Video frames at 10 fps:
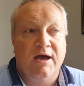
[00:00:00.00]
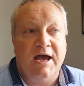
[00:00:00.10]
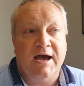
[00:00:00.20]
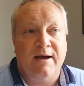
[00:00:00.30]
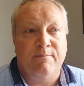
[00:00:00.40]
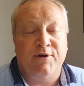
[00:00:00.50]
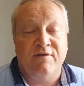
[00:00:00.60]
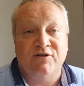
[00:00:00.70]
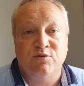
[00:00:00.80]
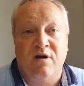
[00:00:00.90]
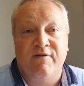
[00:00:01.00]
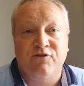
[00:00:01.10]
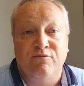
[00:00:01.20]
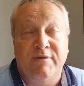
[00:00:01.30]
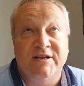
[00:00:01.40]
Um, but over
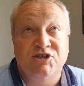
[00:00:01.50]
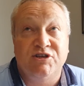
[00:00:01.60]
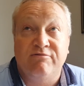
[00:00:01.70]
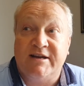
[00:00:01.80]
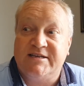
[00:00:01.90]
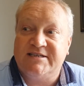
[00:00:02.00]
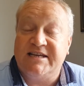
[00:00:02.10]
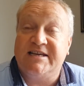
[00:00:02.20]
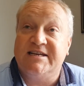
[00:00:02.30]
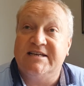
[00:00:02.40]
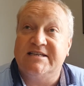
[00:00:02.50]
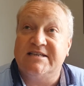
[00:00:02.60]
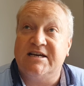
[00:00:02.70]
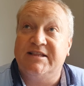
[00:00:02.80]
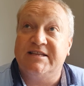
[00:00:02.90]
1200 metres, she ran second
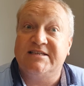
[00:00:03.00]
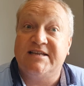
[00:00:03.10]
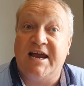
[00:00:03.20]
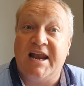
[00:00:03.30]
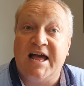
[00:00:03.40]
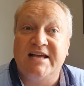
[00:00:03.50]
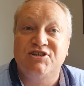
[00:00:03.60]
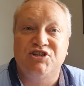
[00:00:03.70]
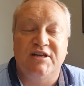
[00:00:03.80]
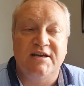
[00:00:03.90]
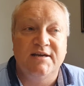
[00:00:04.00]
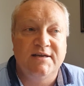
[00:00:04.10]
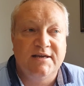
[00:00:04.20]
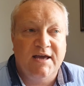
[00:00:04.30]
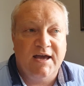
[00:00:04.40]
on this day last year.
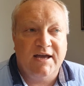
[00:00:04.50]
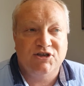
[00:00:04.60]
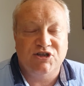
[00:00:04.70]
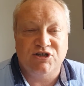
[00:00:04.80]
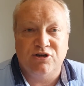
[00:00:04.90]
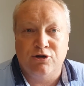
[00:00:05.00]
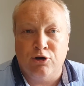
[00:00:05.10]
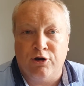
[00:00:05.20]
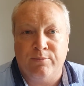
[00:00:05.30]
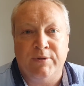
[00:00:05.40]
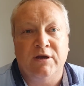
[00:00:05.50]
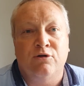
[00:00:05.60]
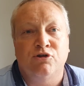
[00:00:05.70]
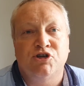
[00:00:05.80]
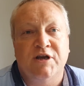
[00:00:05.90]
She's got to be a
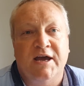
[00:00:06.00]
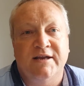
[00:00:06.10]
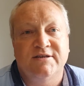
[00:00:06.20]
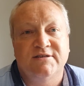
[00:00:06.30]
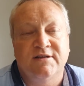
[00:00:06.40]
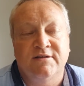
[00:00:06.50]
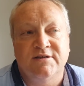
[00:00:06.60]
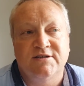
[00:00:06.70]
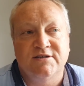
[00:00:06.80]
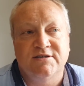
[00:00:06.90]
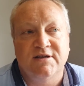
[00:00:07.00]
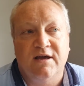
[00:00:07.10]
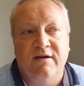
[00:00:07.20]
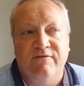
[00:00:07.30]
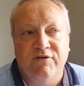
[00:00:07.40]
good chance. This is
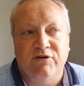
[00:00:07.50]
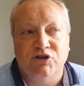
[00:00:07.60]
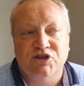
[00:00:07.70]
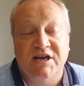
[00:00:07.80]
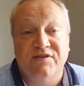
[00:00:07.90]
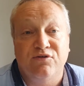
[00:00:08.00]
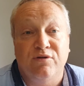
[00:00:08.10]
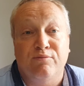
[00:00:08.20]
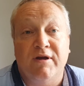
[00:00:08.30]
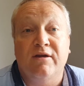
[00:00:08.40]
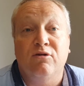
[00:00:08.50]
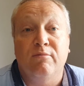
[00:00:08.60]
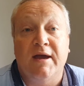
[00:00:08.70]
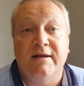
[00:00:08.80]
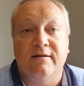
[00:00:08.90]
a, a, very good chance for her to break her
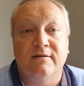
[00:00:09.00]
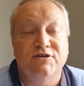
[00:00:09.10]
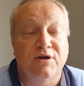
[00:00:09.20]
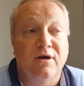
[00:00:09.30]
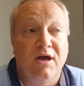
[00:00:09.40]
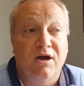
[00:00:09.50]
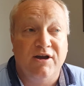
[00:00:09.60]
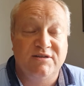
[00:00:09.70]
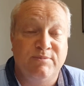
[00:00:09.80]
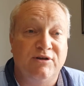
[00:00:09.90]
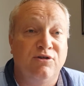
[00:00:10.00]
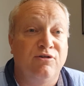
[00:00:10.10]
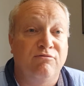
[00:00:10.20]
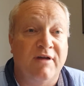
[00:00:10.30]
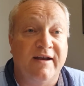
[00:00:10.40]
maiden. So I expect her
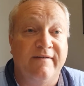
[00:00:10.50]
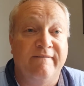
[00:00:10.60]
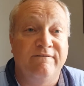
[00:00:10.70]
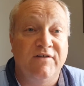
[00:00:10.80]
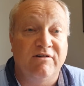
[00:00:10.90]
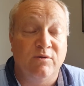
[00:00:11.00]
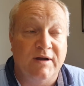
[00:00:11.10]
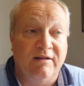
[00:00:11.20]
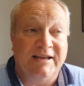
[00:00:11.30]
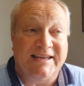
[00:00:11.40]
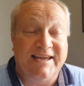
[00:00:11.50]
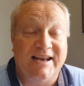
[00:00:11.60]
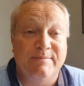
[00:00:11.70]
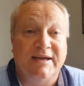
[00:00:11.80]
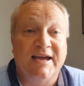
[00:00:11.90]
to run very well. And
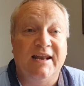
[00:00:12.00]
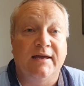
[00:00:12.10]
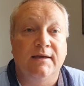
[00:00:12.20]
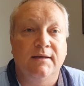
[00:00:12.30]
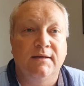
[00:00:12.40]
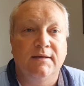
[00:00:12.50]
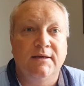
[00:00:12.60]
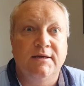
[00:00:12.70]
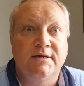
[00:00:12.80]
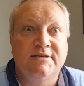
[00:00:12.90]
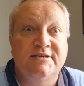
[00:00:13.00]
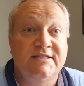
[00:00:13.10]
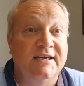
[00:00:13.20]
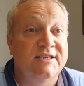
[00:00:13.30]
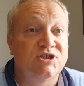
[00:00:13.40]
Kelly McCulloch
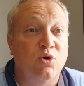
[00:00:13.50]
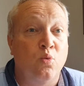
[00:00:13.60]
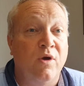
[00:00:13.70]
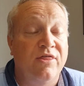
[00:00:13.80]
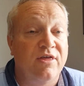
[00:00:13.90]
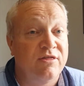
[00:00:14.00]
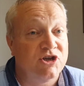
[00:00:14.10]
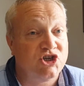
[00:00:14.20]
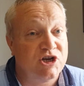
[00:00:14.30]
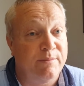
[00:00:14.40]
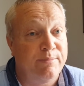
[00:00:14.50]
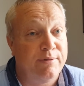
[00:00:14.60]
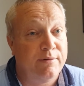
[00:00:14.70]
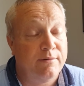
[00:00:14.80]
sticks with the ship.